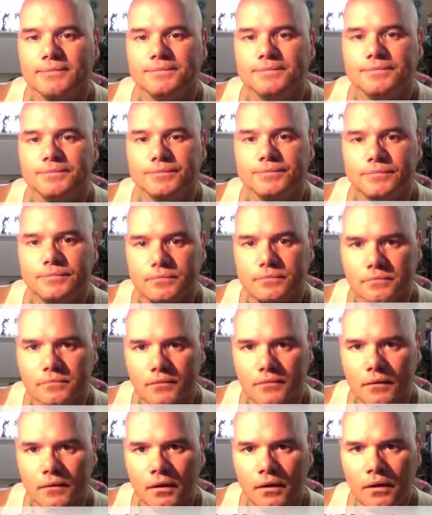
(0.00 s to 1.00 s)
And I
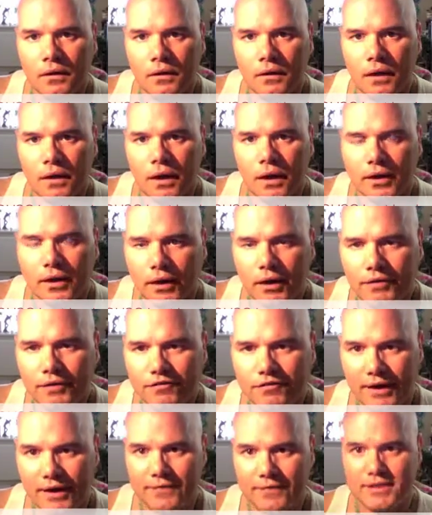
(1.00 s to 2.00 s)
found this the
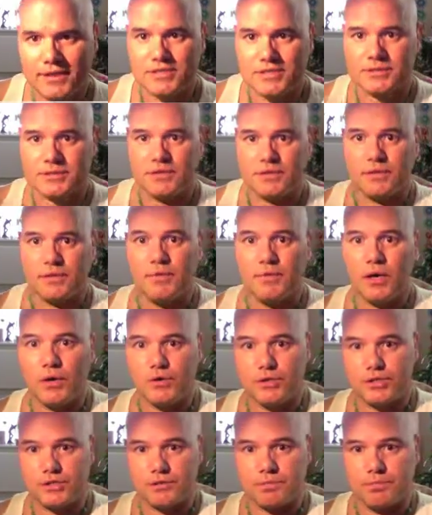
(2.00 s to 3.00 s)
most
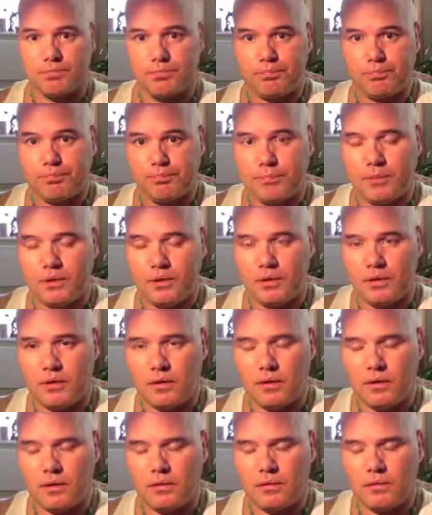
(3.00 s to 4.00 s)
pronounced
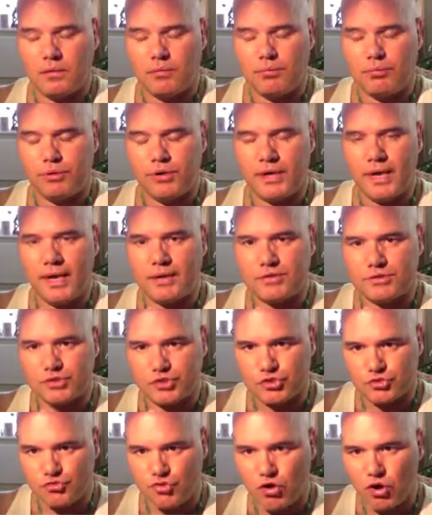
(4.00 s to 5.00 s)
strong
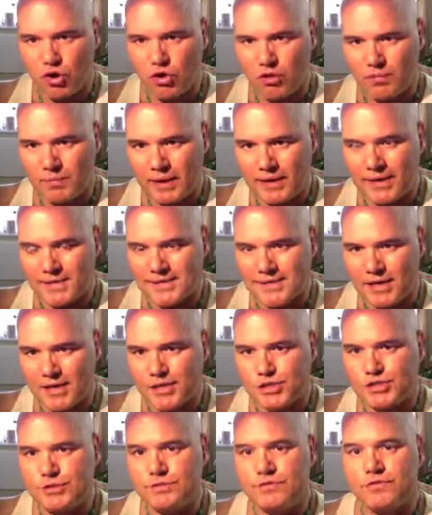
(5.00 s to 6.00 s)
meditation for me,
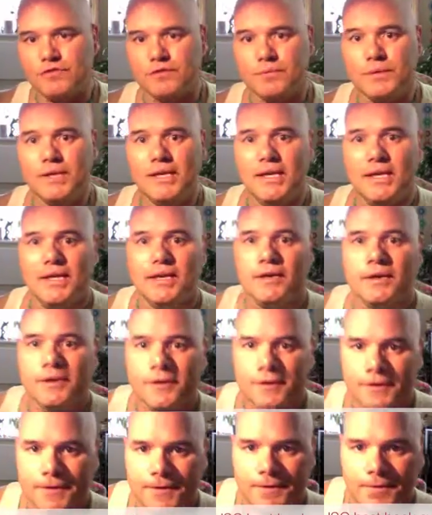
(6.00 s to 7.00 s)
in which for
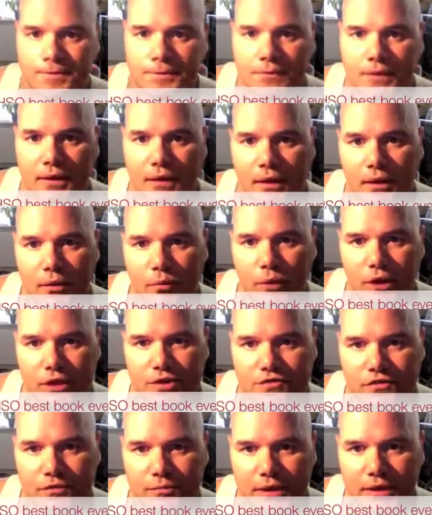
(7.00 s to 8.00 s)
me to open up,
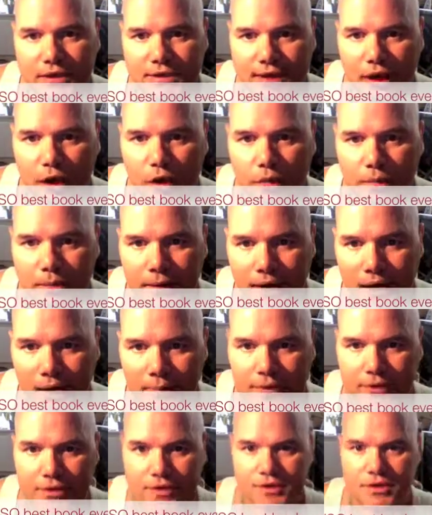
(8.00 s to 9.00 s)
because I'm moving the
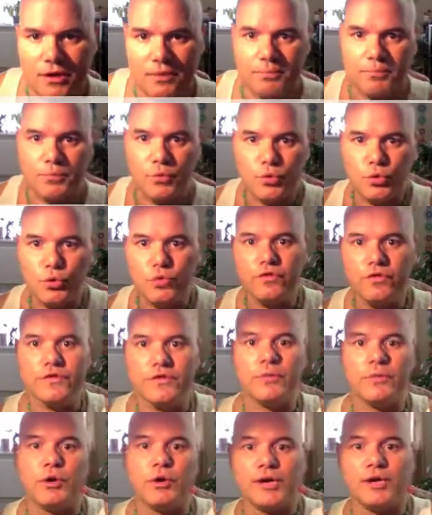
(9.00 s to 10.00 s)
body and
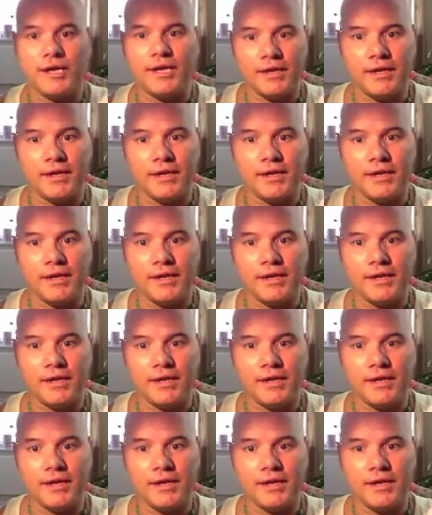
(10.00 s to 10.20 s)
I'm